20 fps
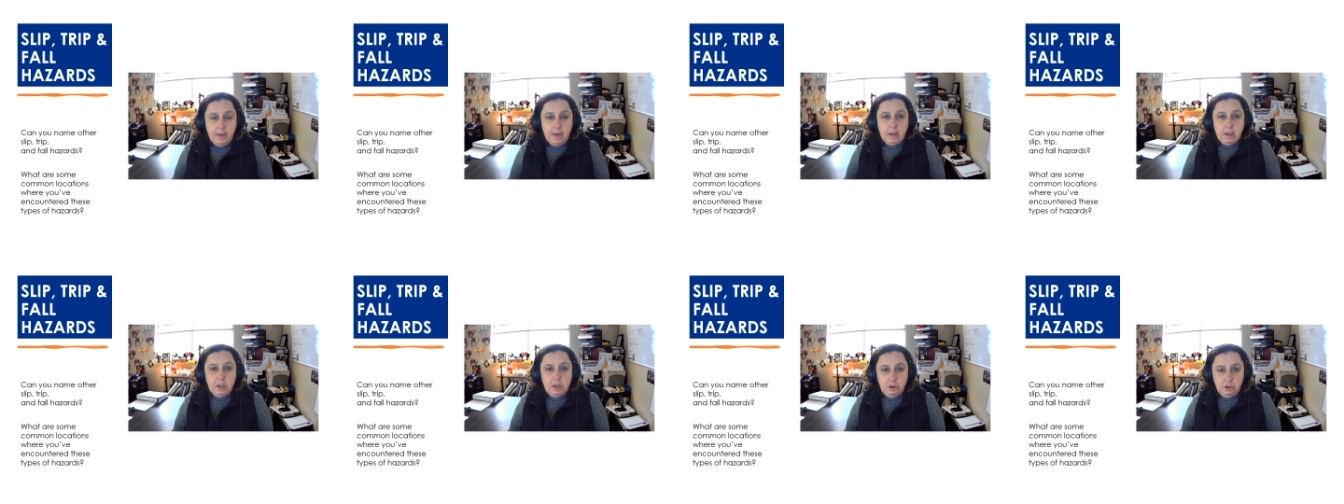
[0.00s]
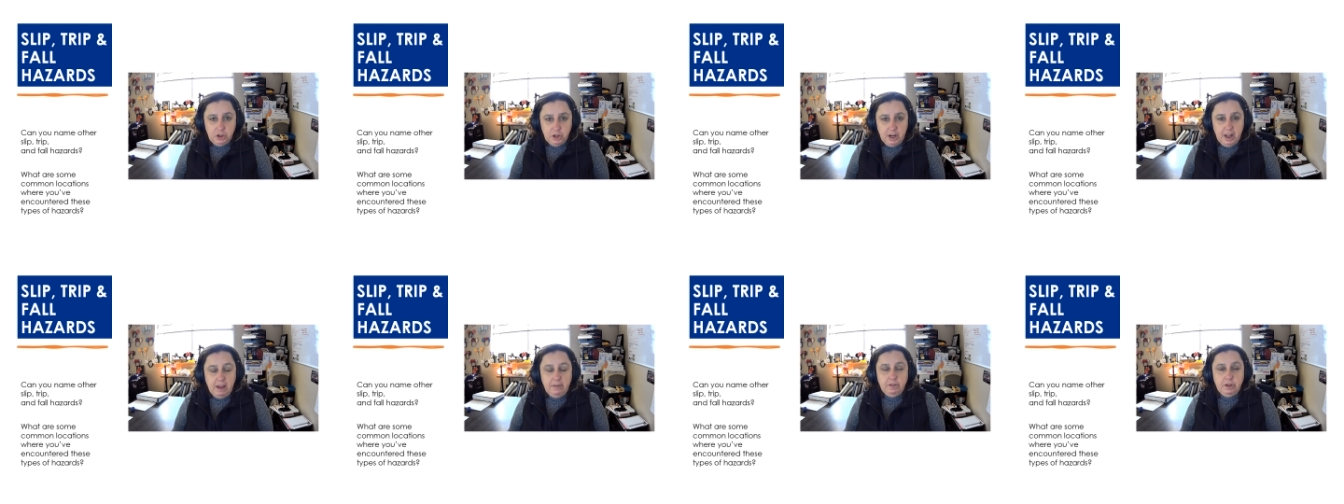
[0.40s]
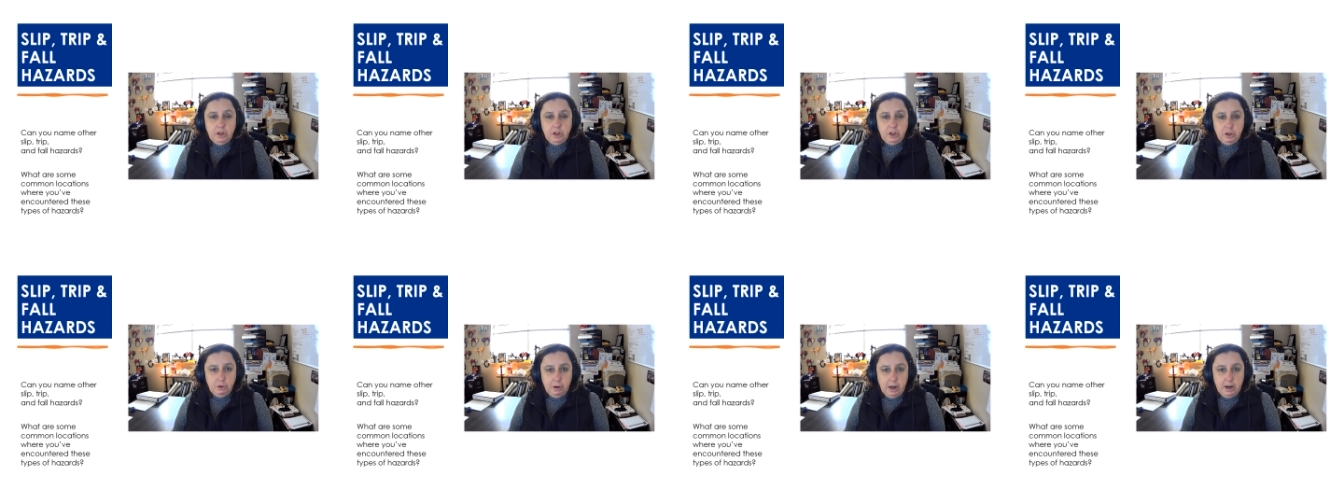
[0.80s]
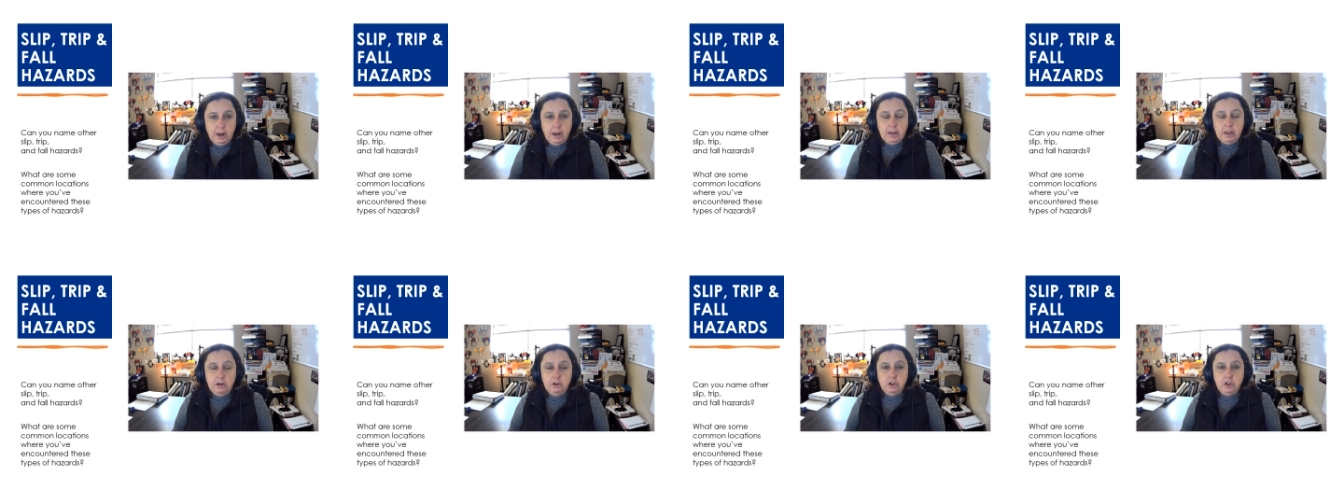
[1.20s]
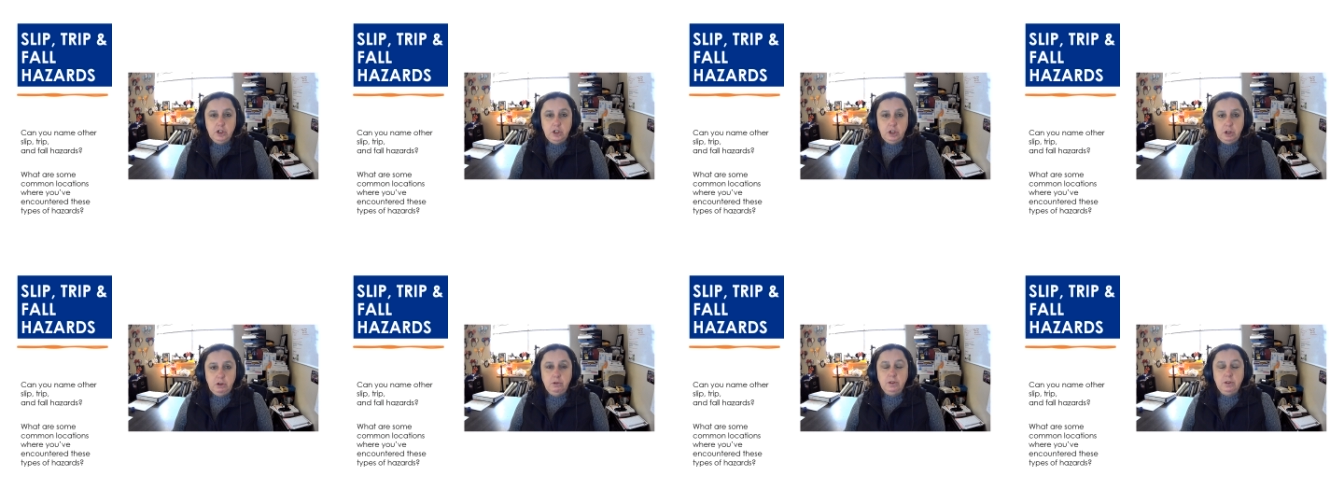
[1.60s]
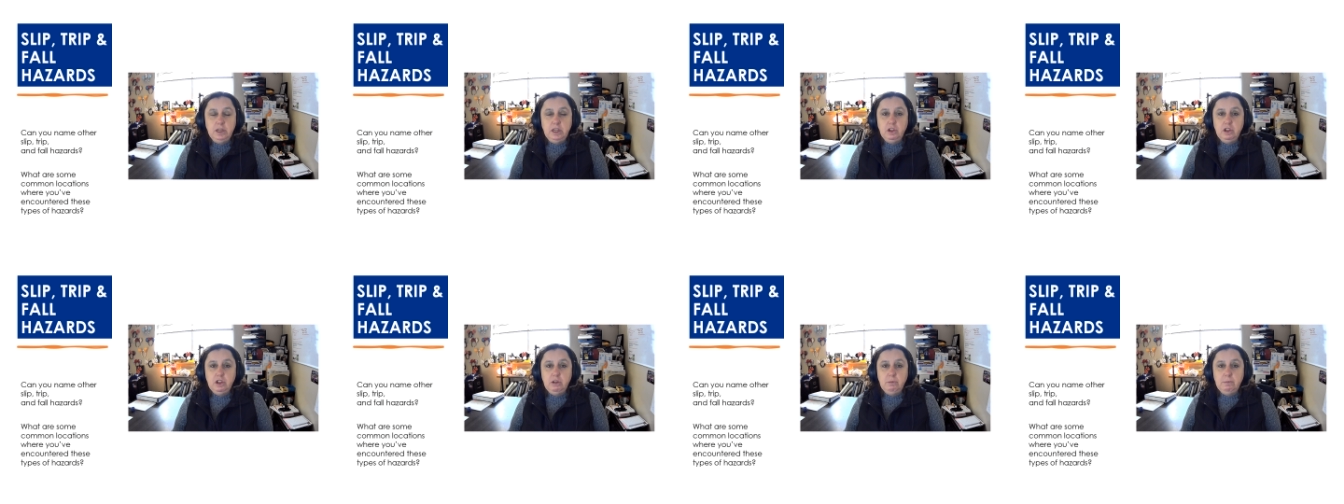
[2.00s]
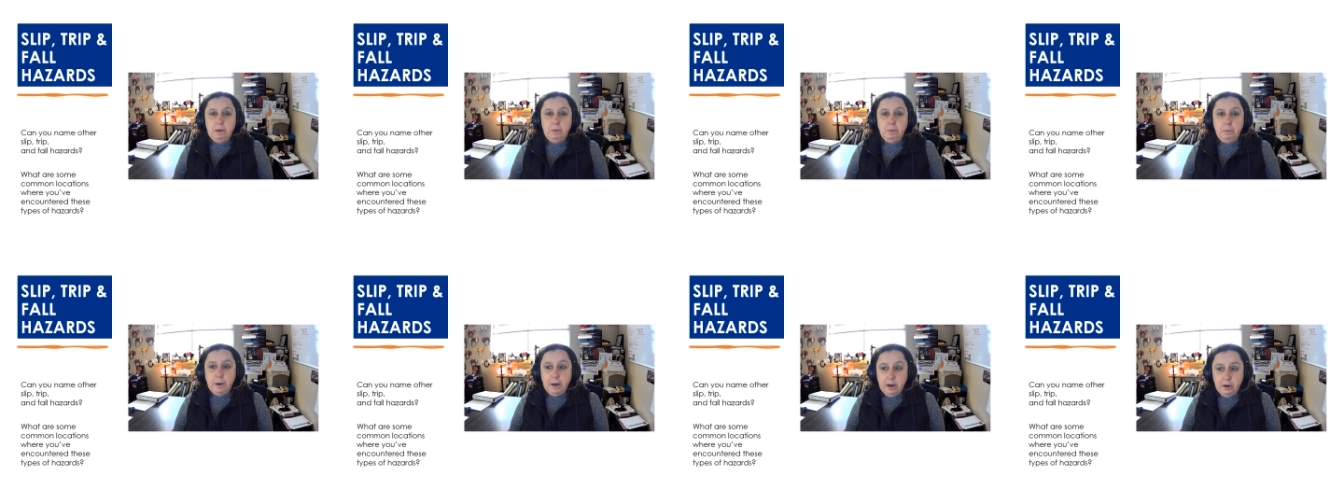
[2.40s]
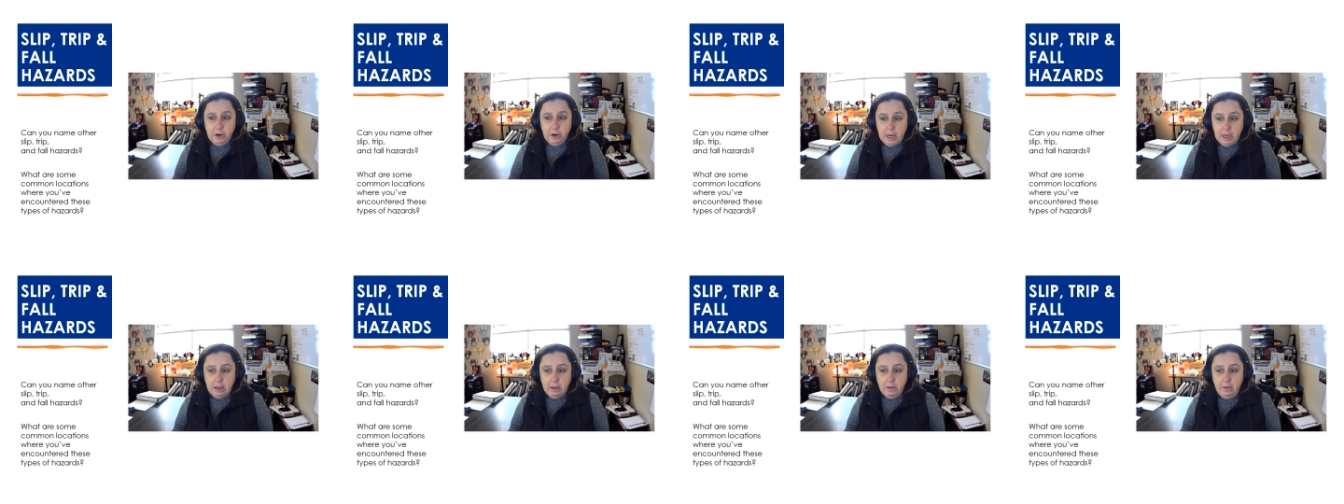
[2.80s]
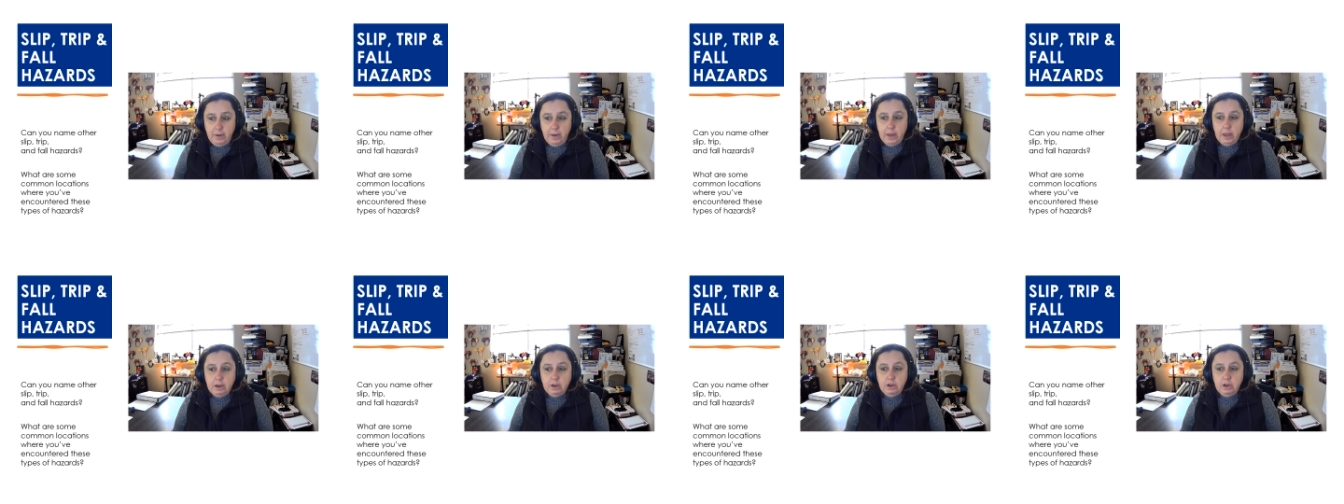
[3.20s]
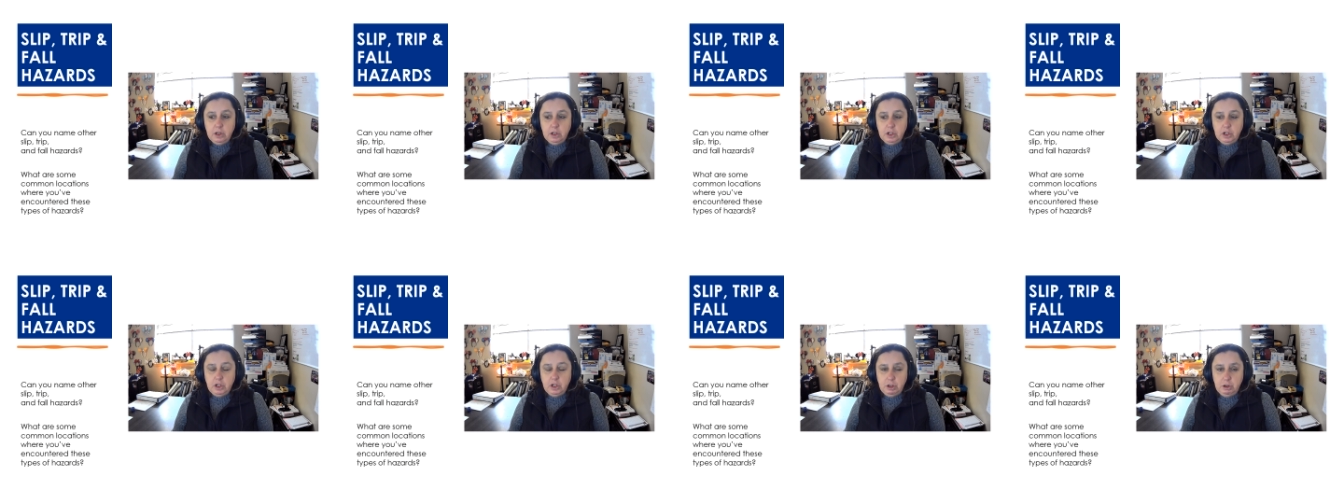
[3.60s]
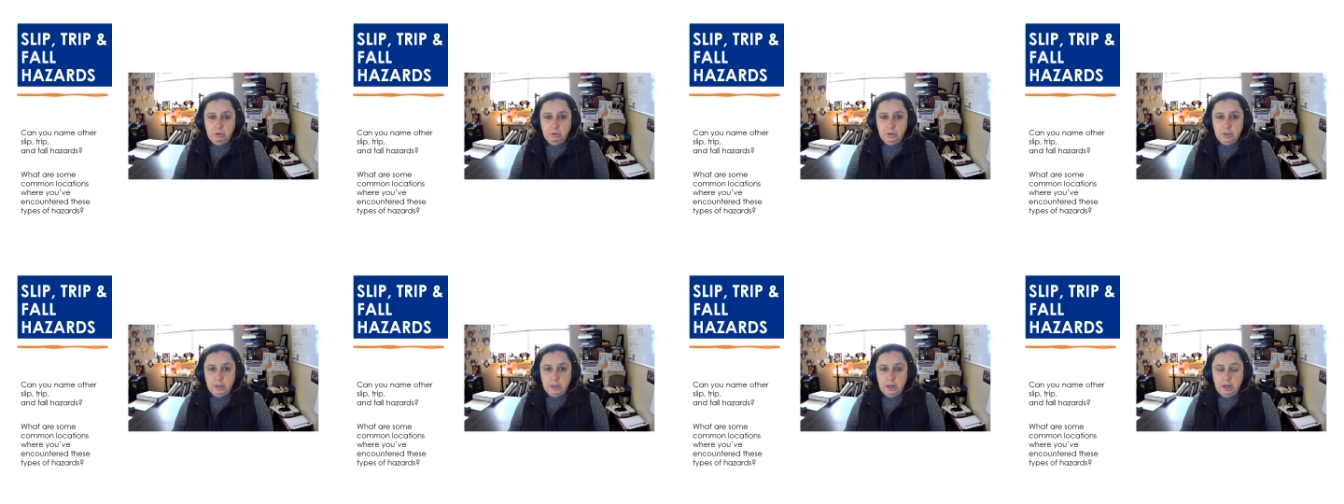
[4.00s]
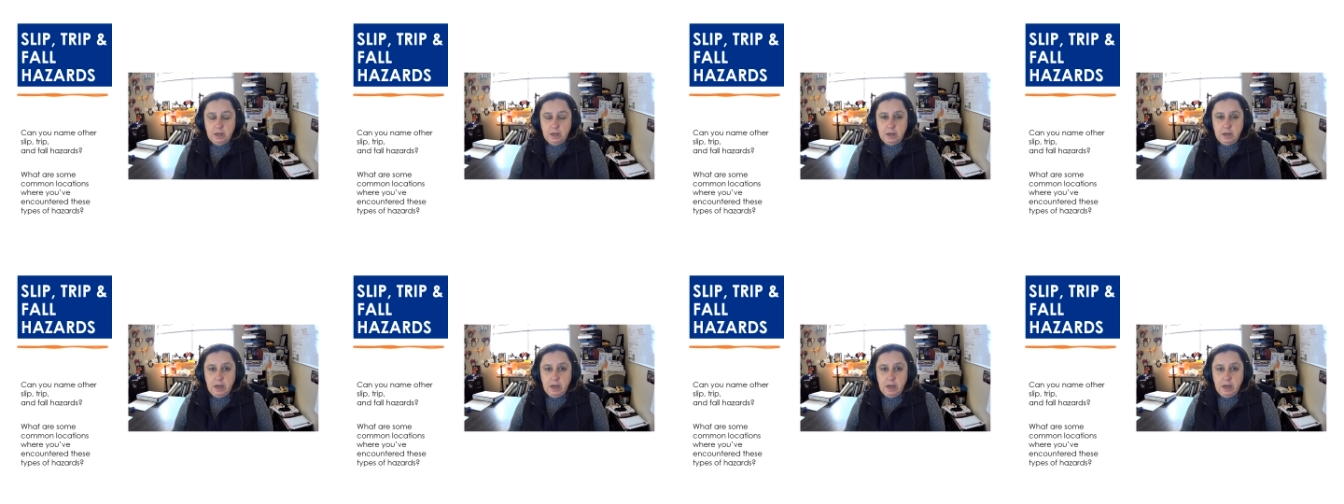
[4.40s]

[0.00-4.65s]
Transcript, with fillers: you should have good tread on your shoes and you should be wearing good shoes,